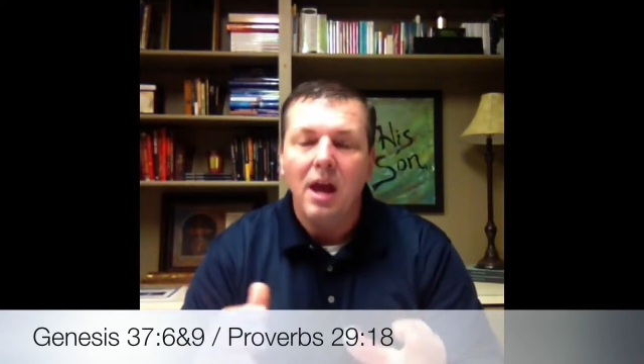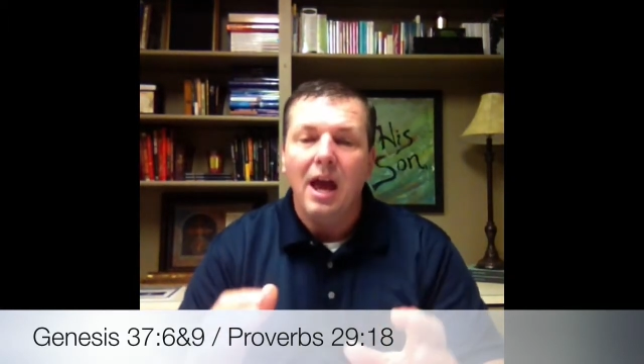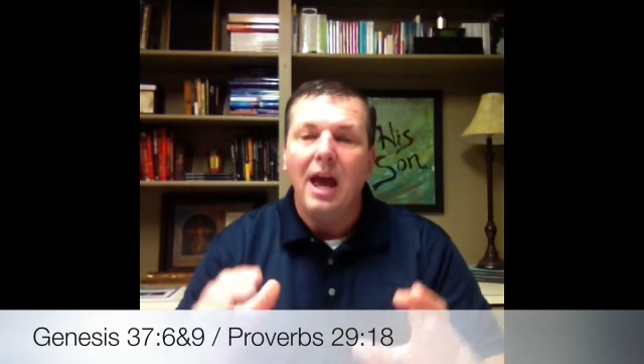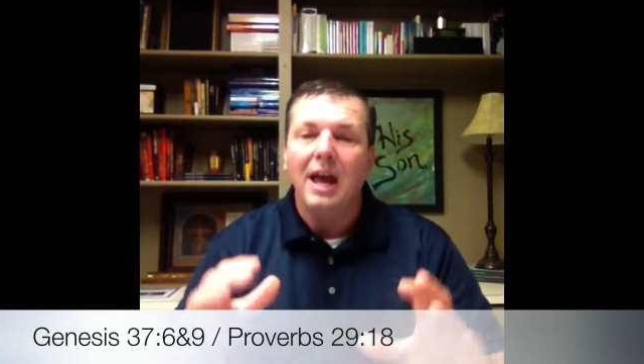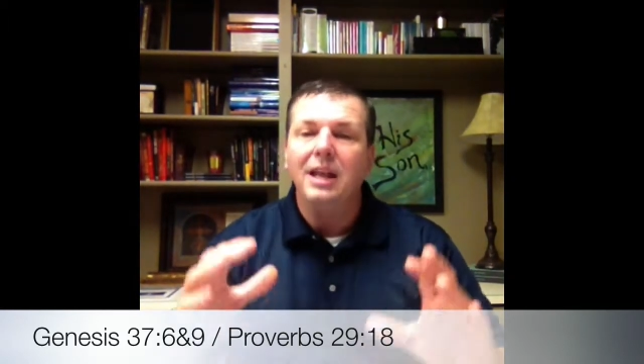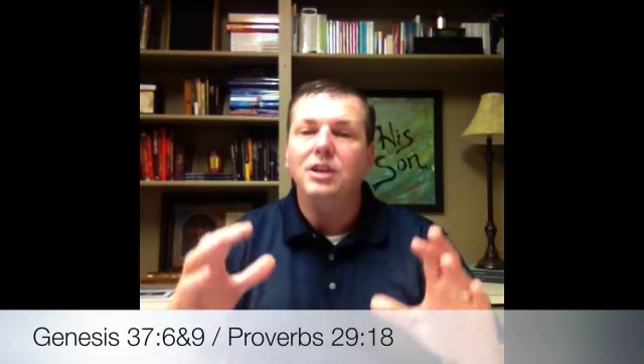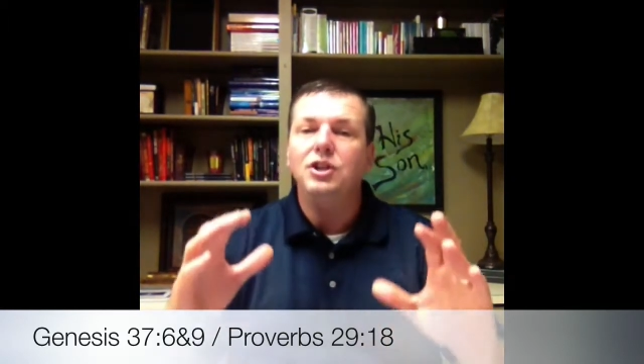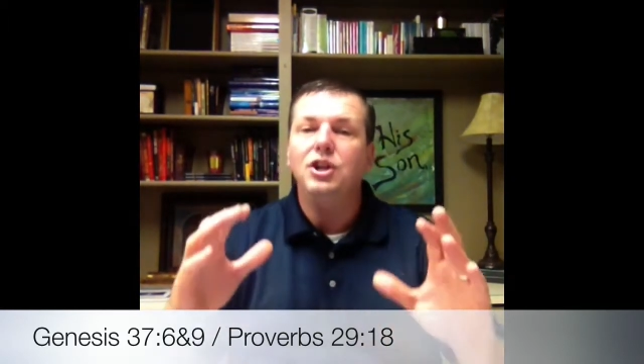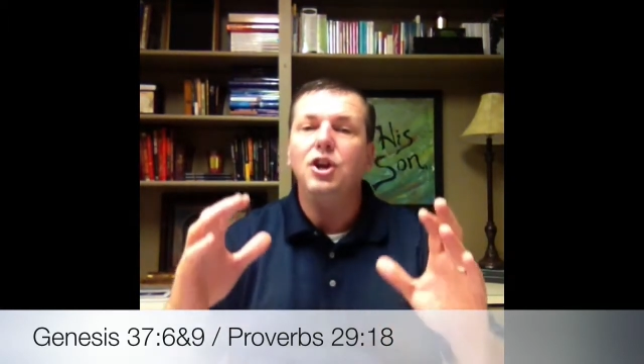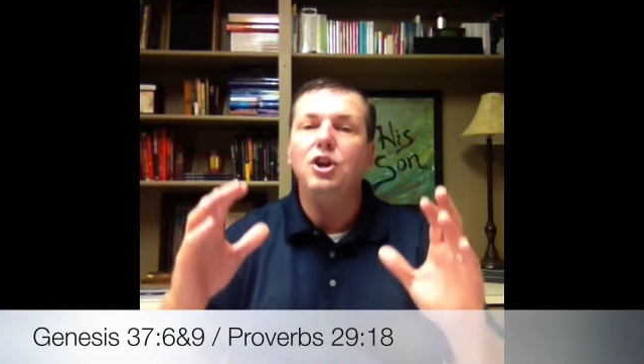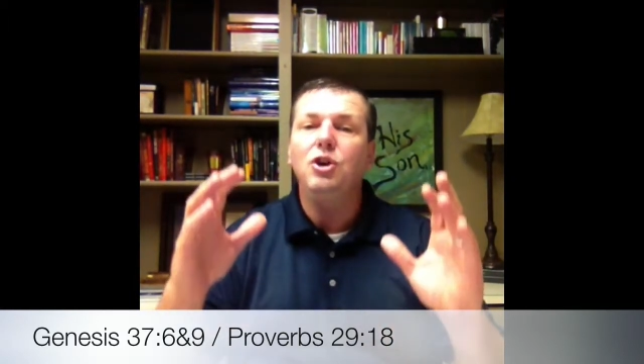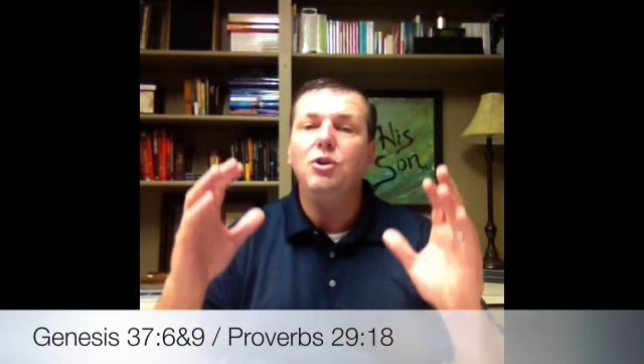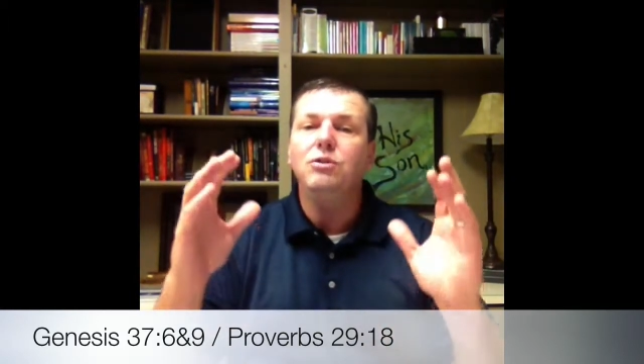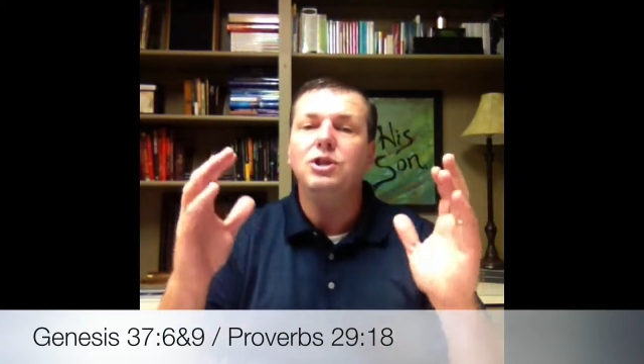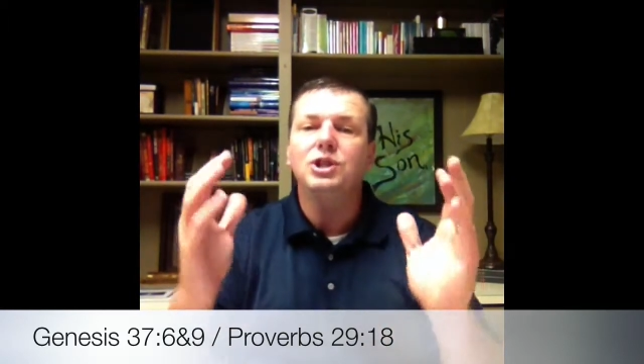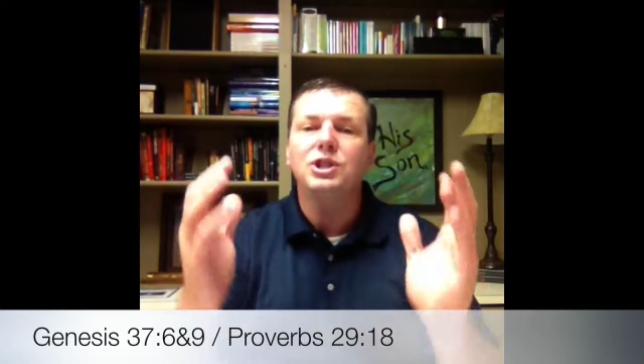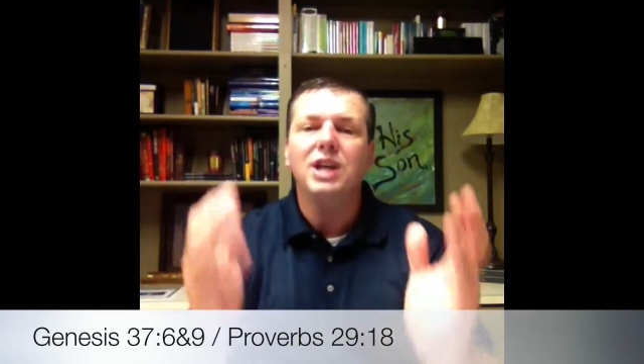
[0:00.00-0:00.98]
And until
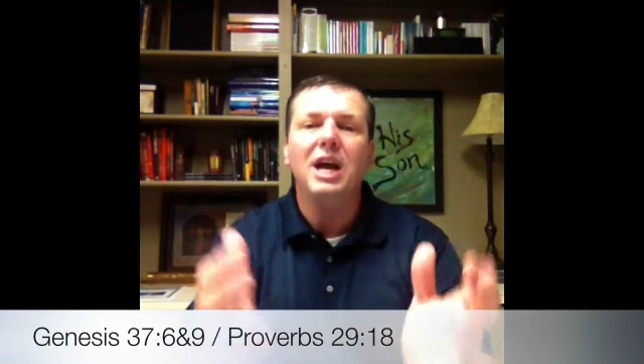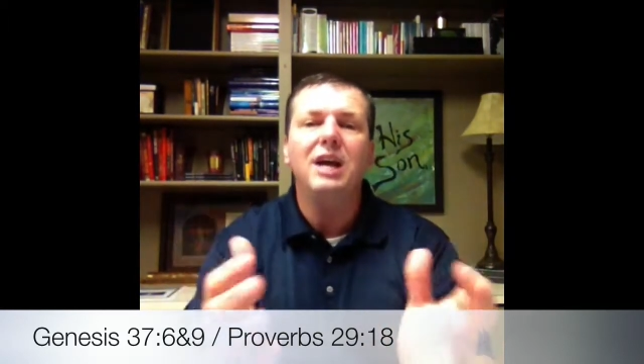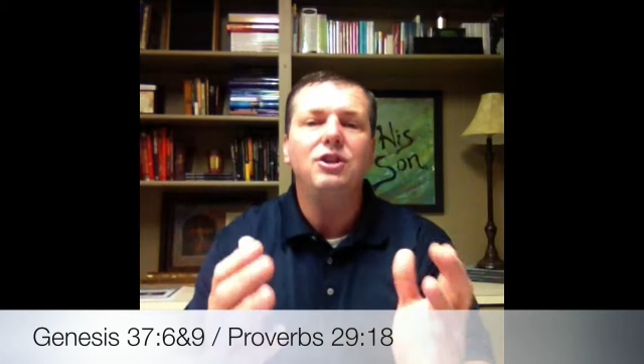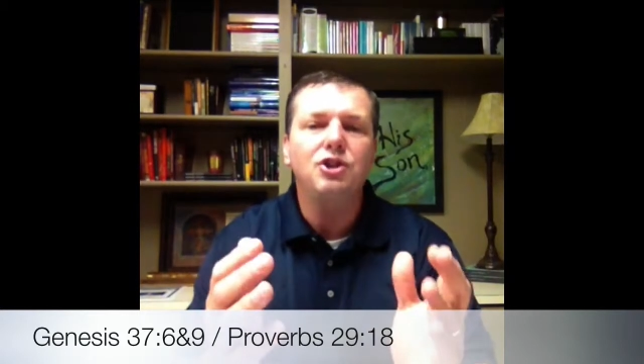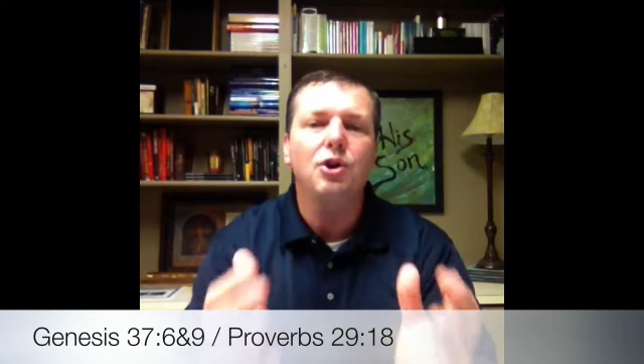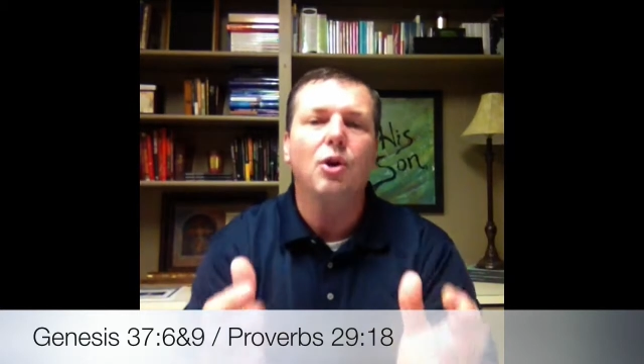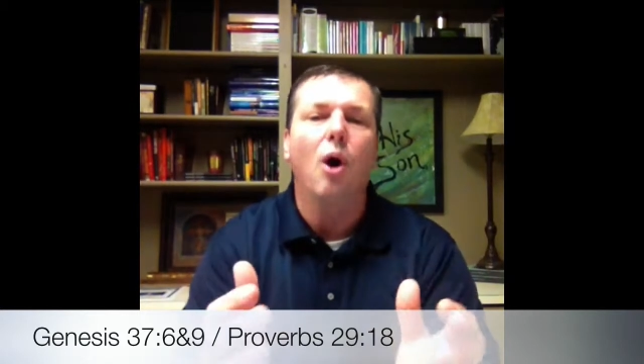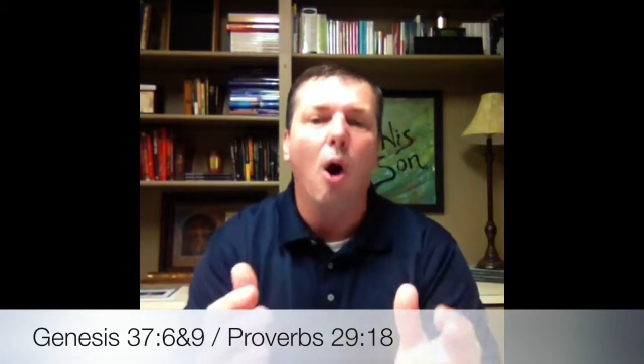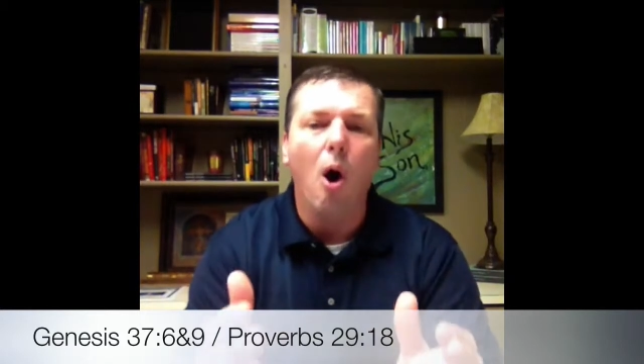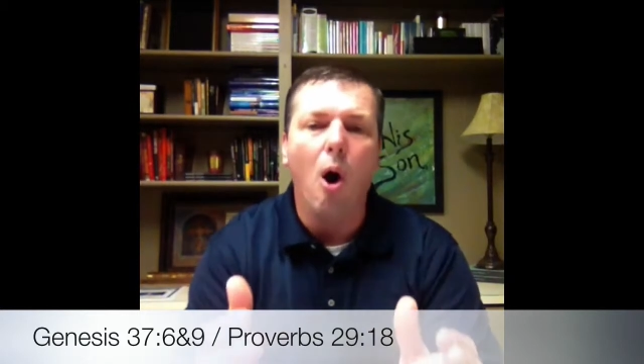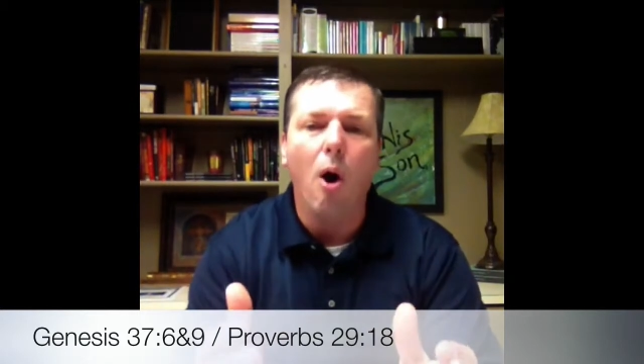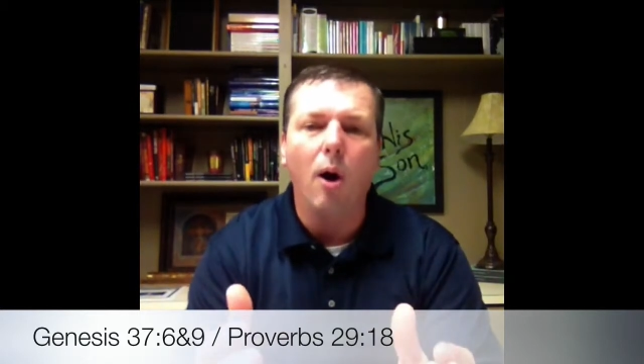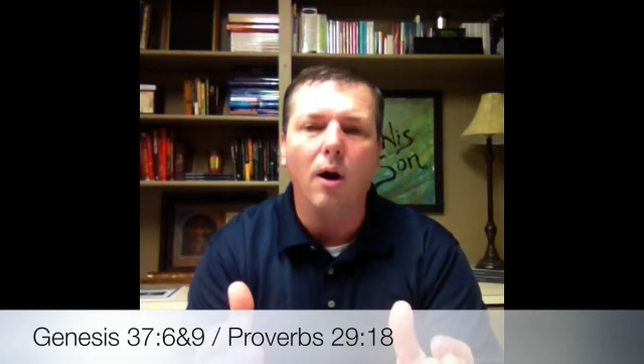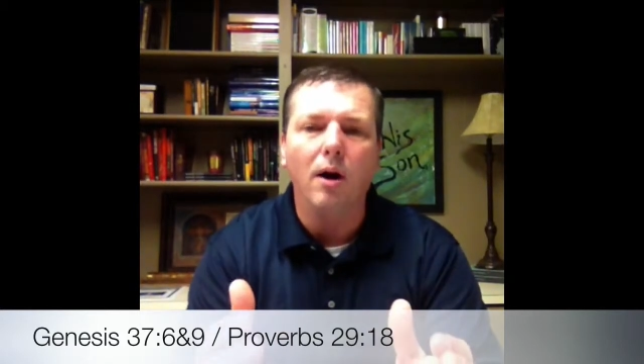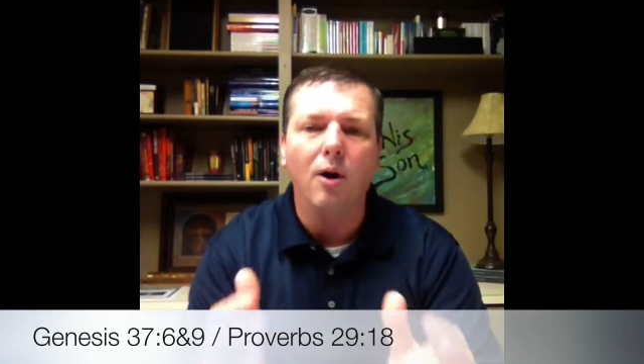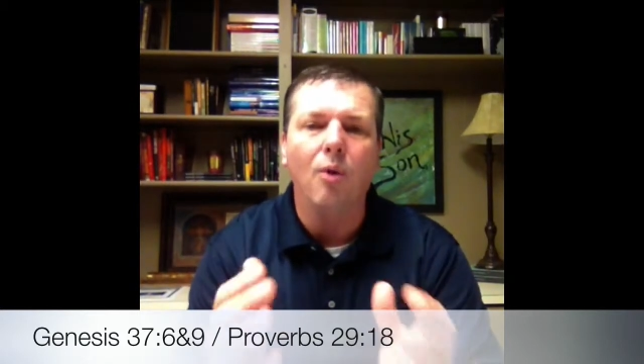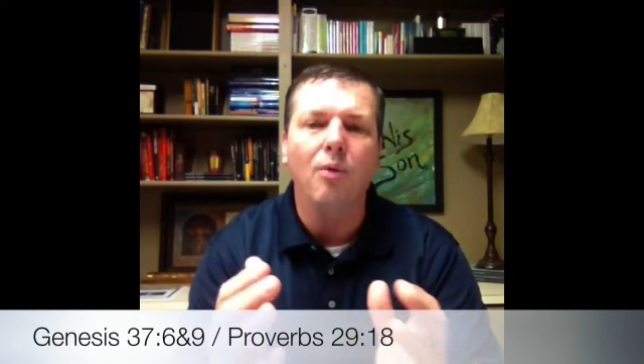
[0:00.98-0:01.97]
you set your
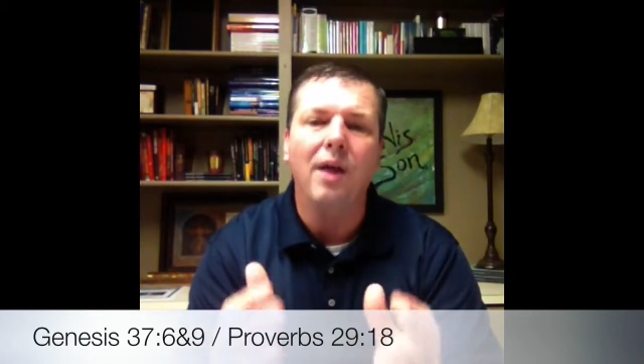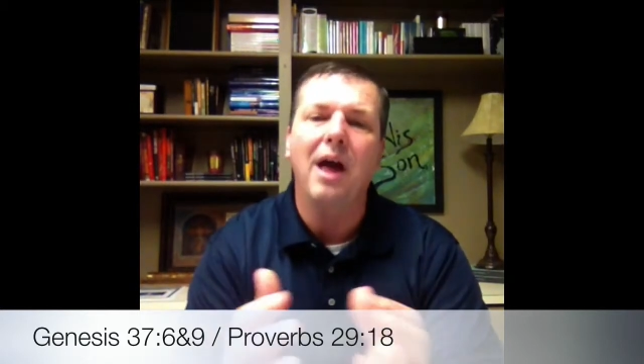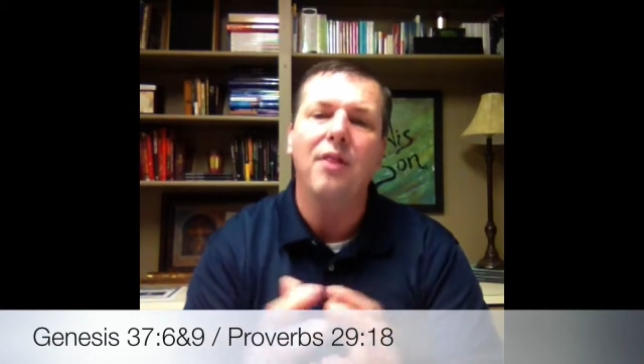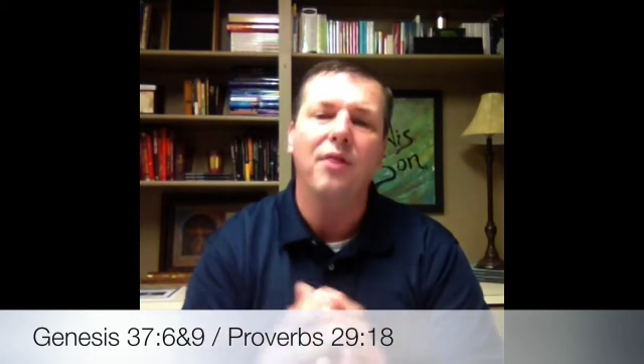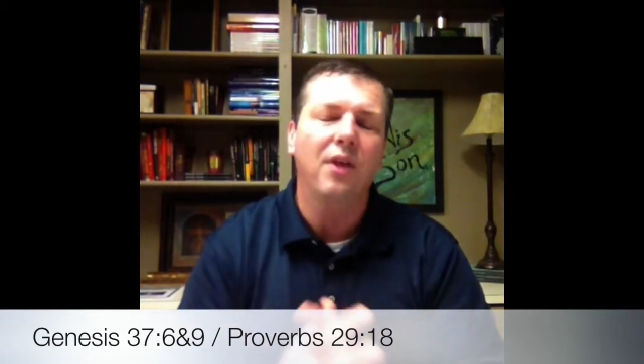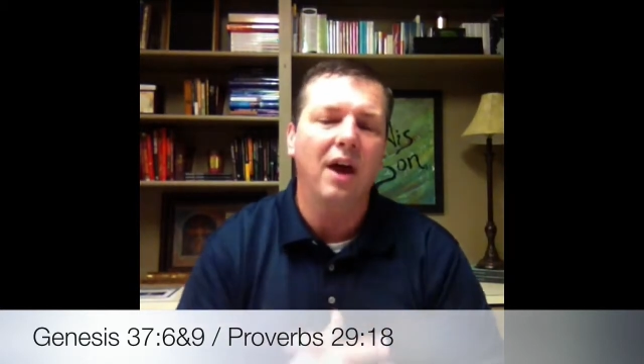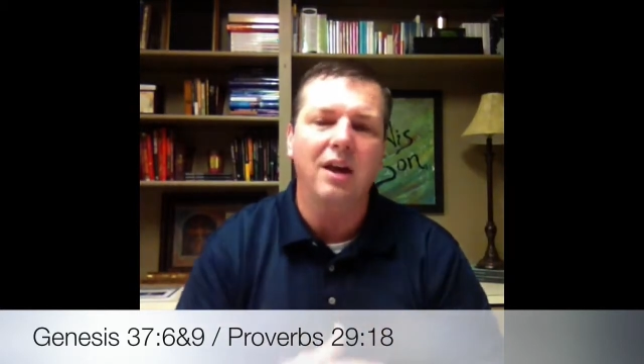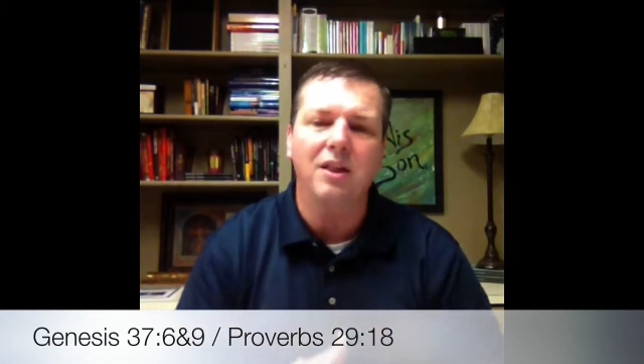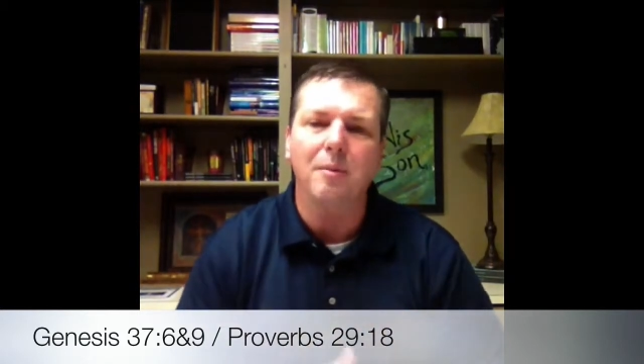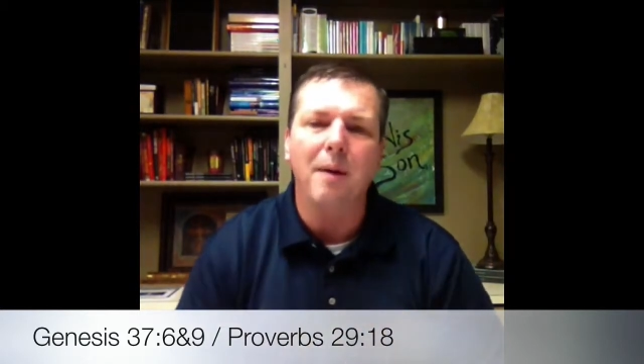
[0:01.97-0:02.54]
heart on that thing,